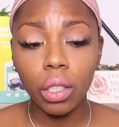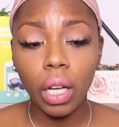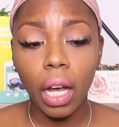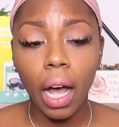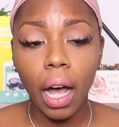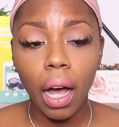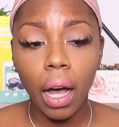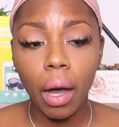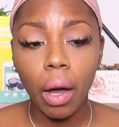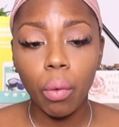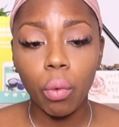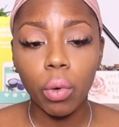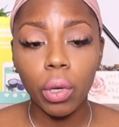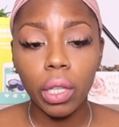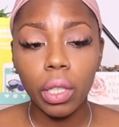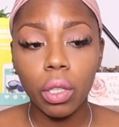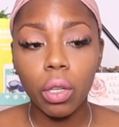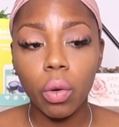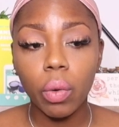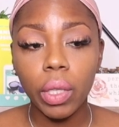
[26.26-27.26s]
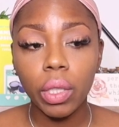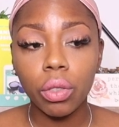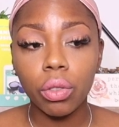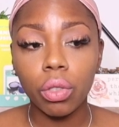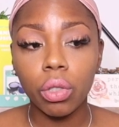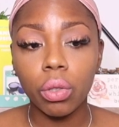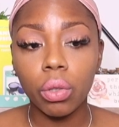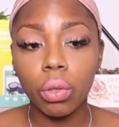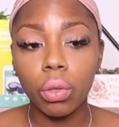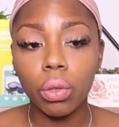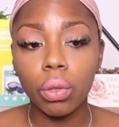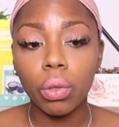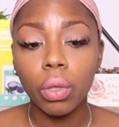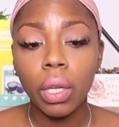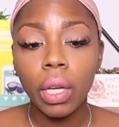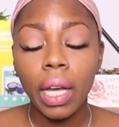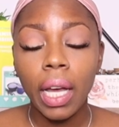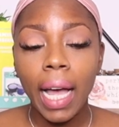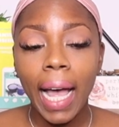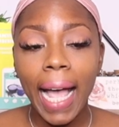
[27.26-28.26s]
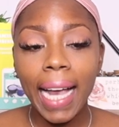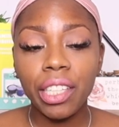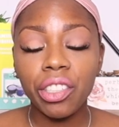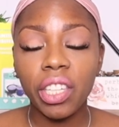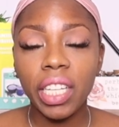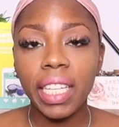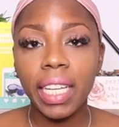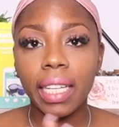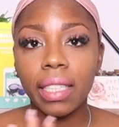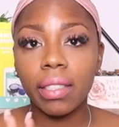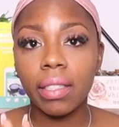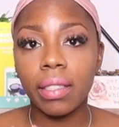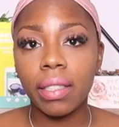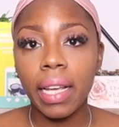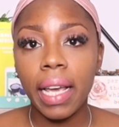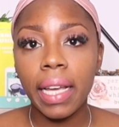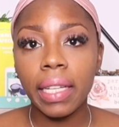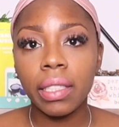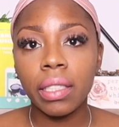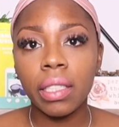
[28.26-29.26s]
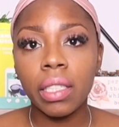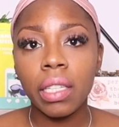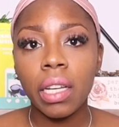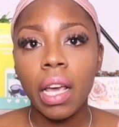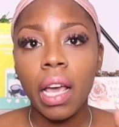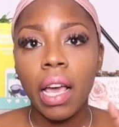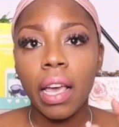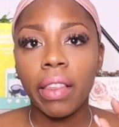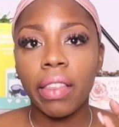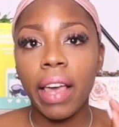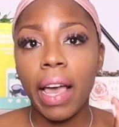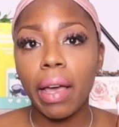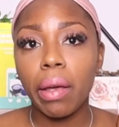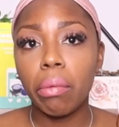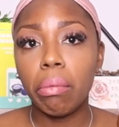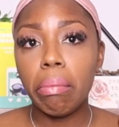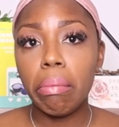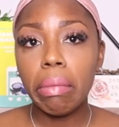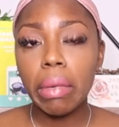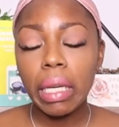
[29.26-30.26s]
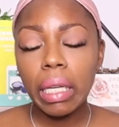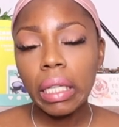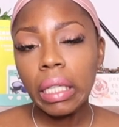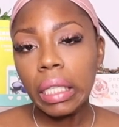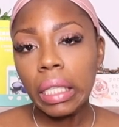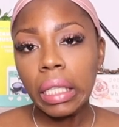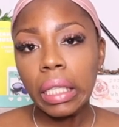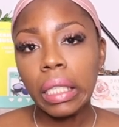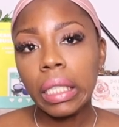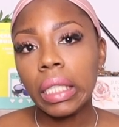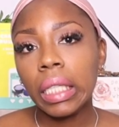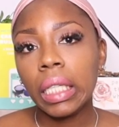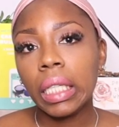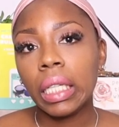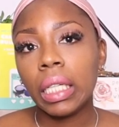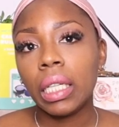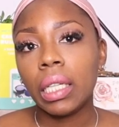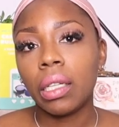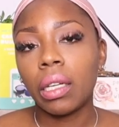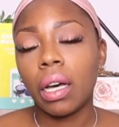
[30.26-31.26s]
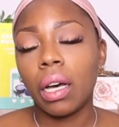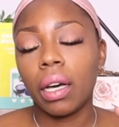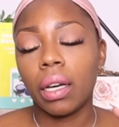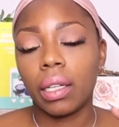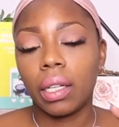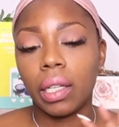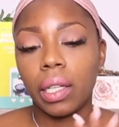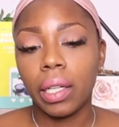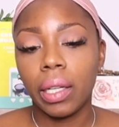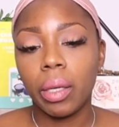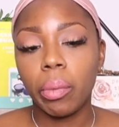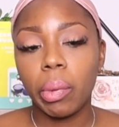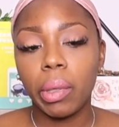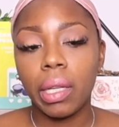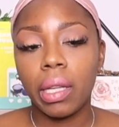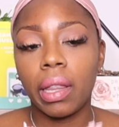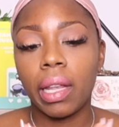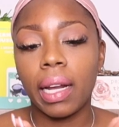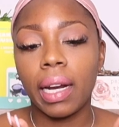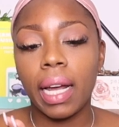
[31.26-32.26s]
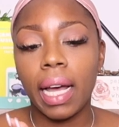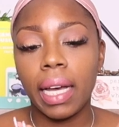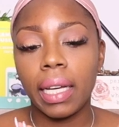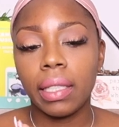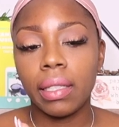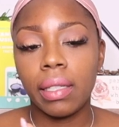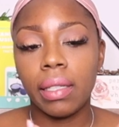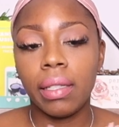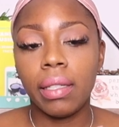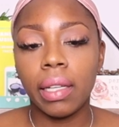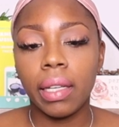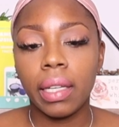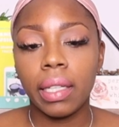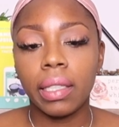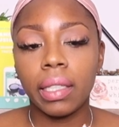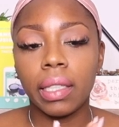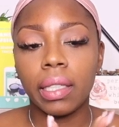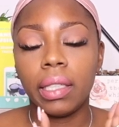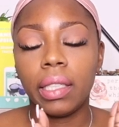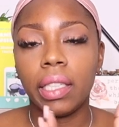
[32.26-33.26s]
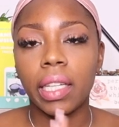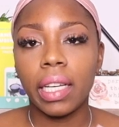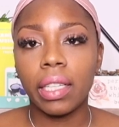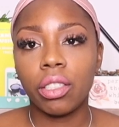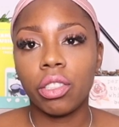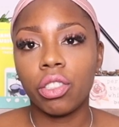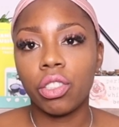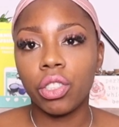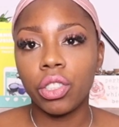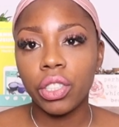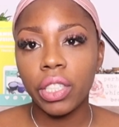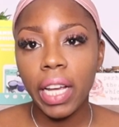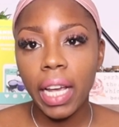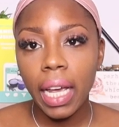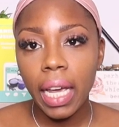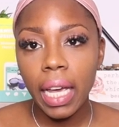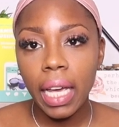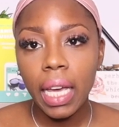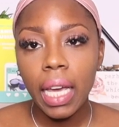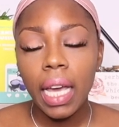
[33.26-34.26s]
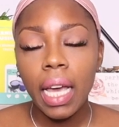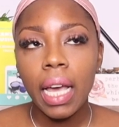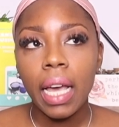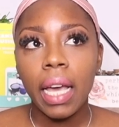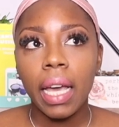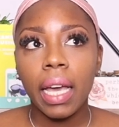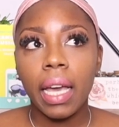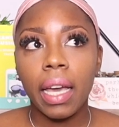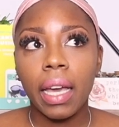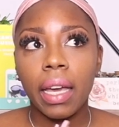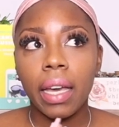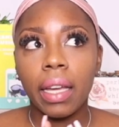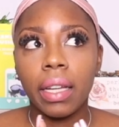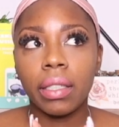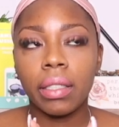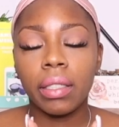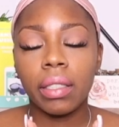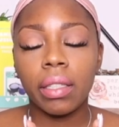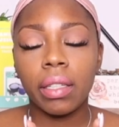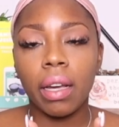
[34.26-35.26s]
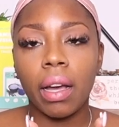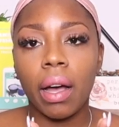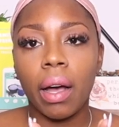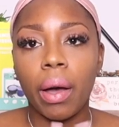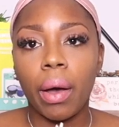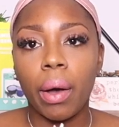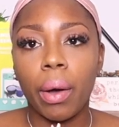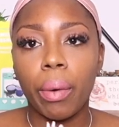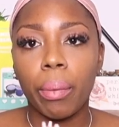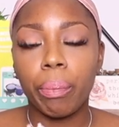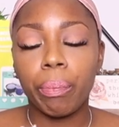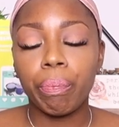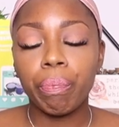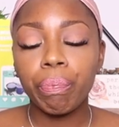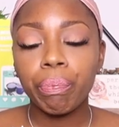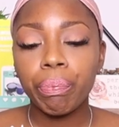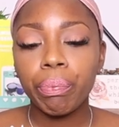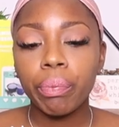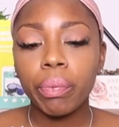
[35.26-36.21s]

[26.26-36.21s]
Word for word: uh, we're going to actually extend that mini uh, clip that I did yesterday, and um,